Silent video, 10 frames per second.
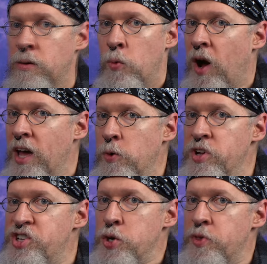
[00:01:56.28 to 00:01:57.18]
Why
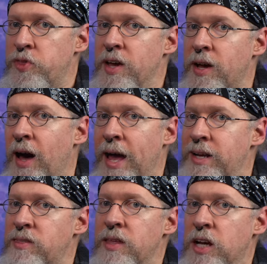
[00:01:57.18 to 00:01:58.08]
would you think
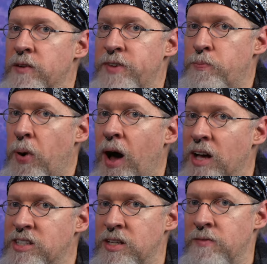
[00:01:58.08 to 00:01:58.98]
I'd think of it
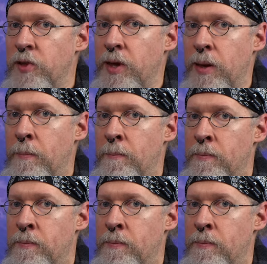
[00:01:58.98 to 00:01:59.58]
positively?